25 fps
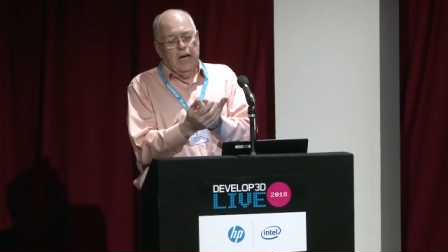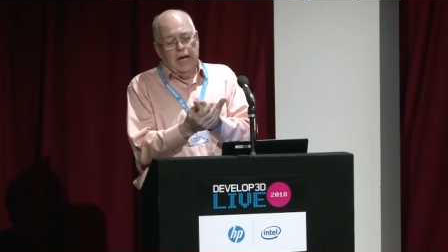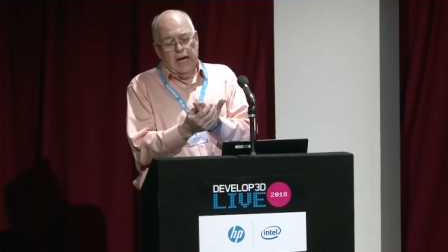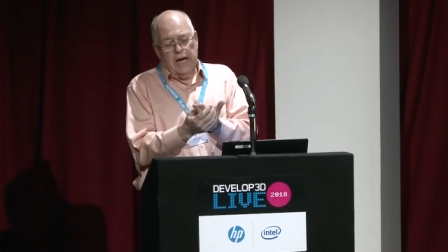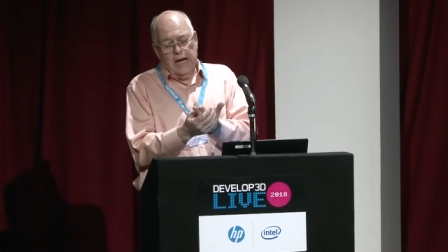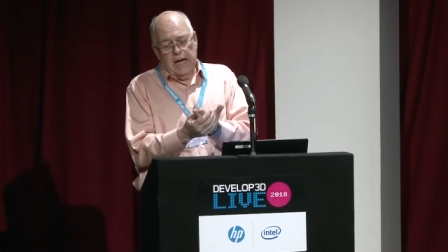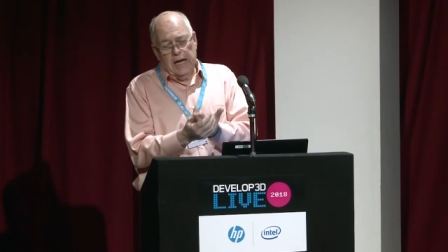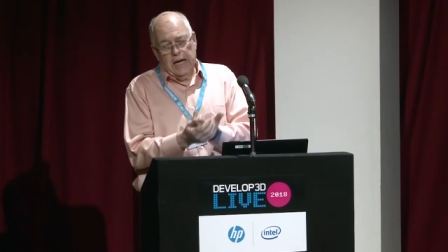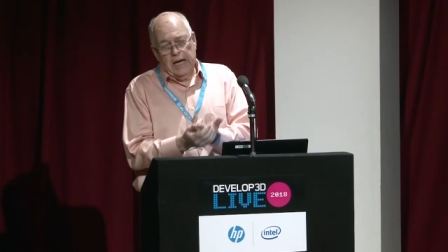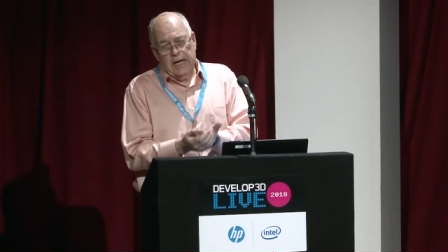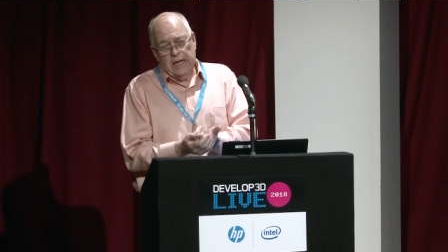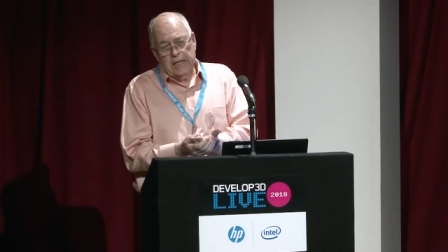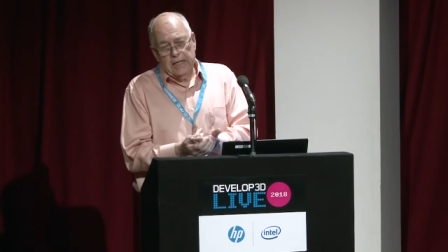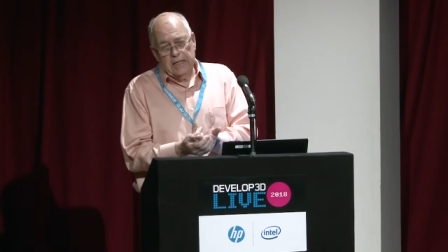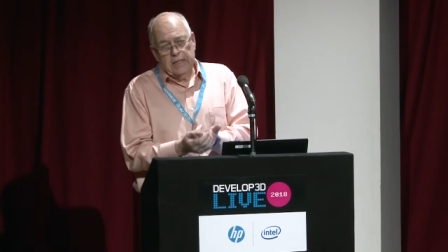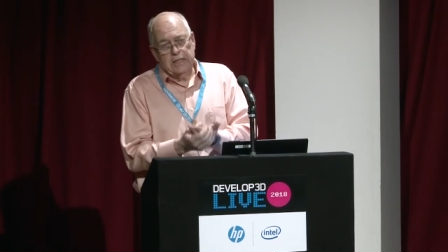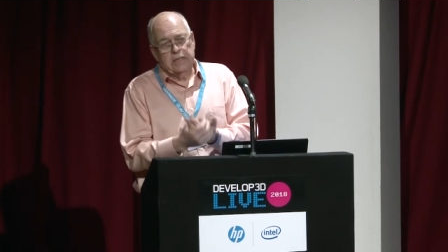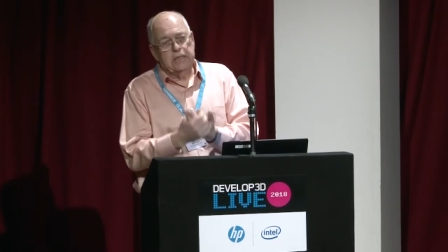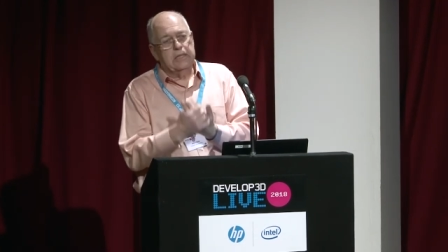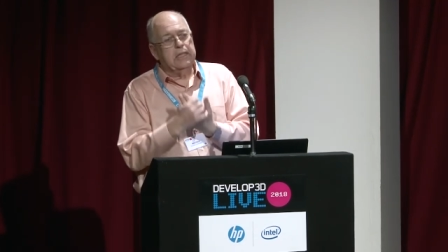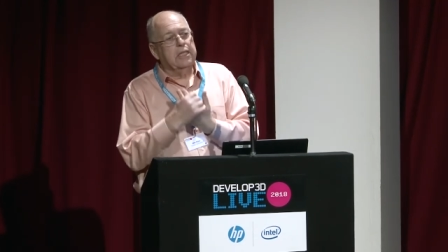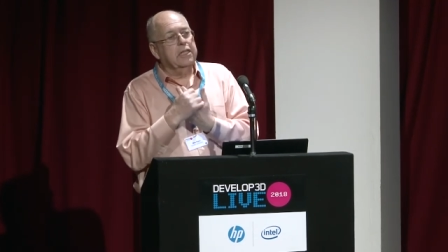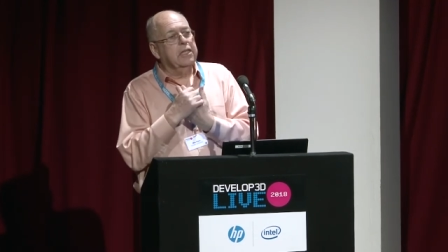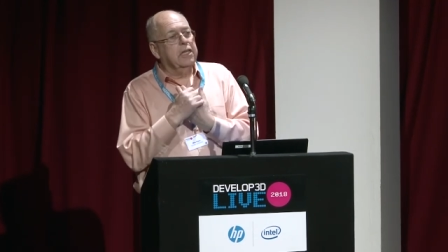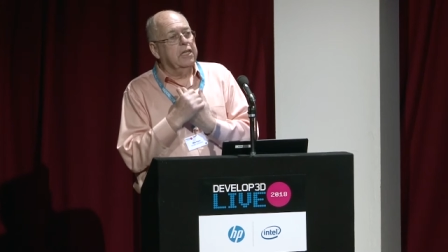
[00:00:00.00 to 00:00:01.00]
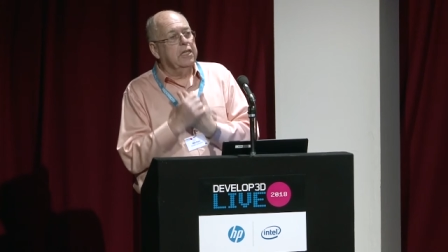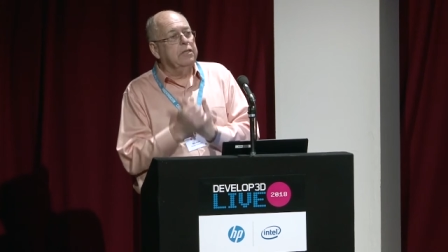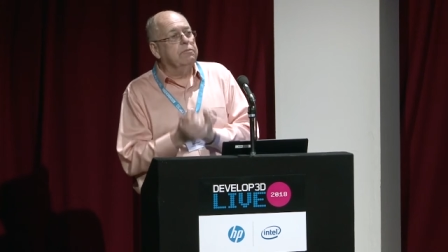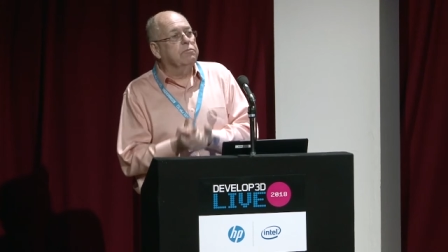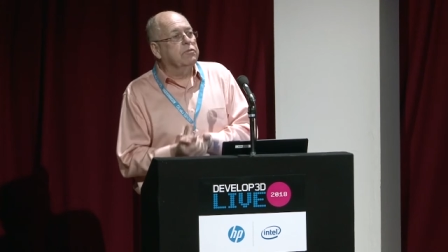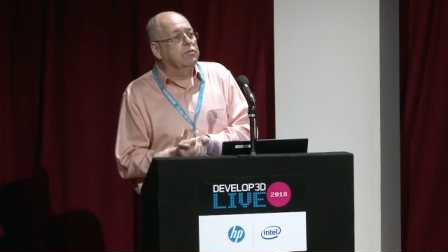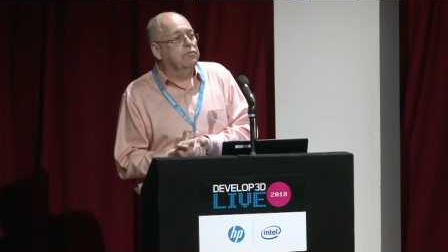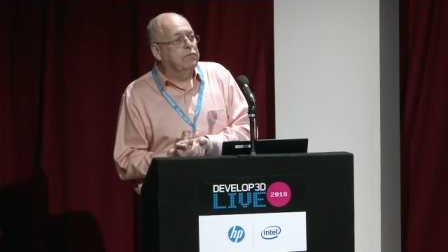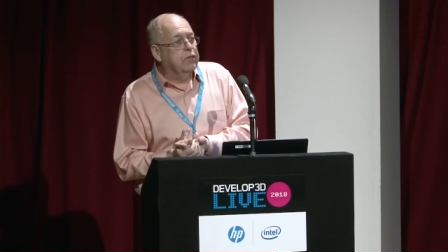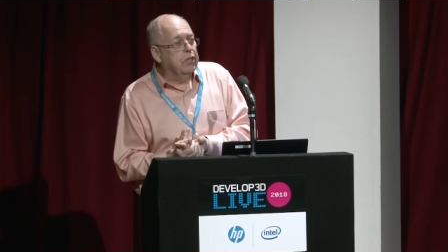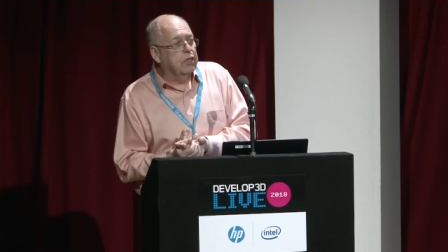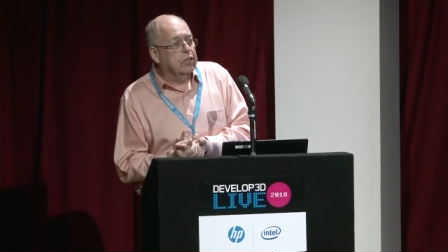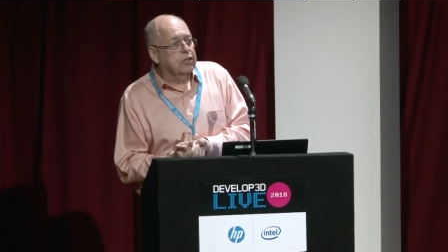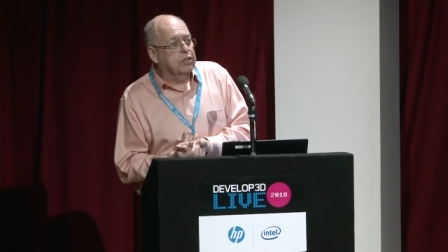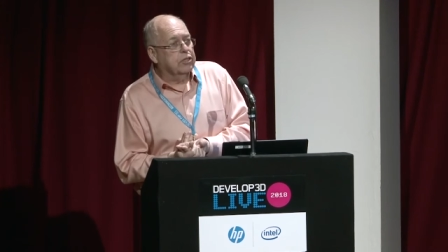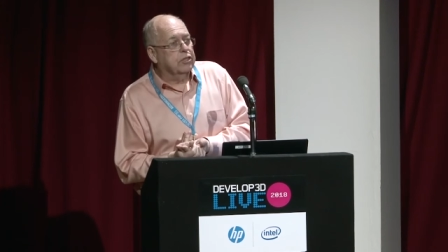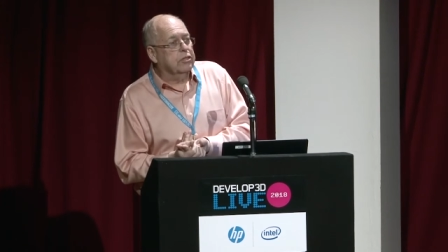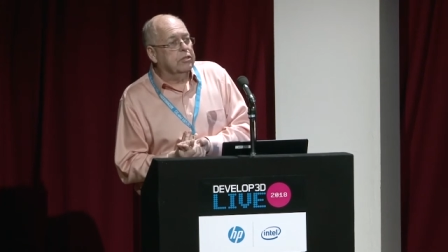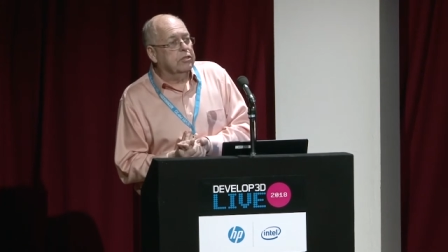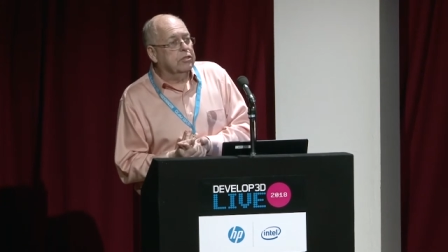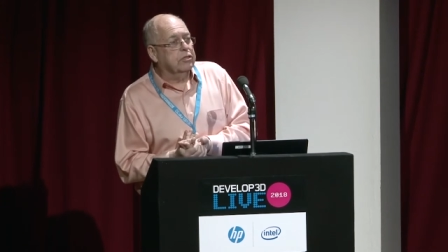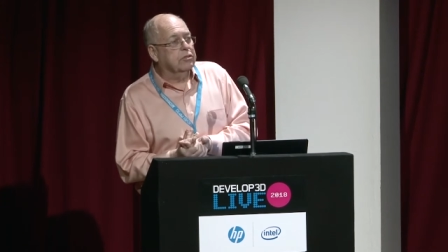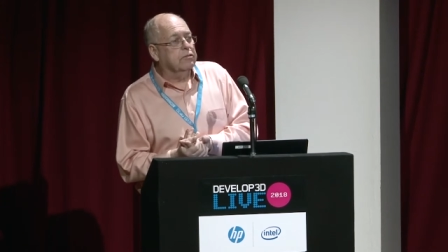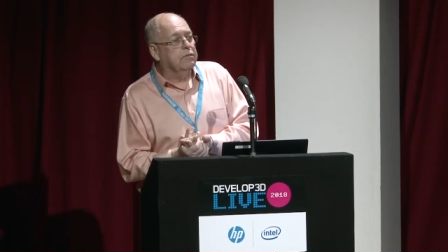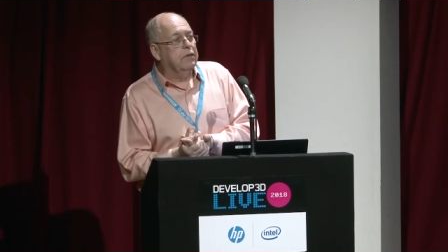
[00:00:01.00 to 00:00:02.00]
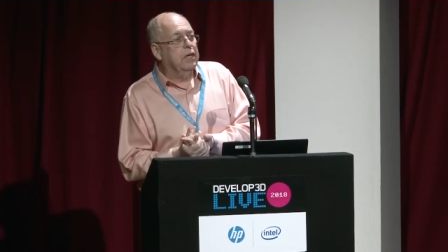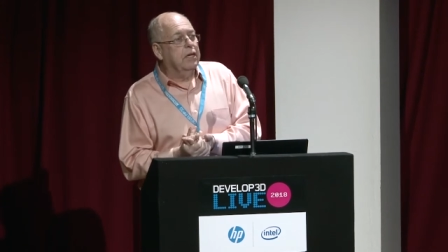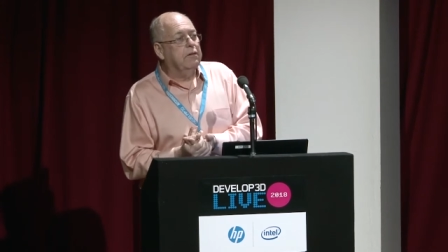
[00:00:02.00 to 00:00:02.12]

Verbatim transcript: and it keeps versions of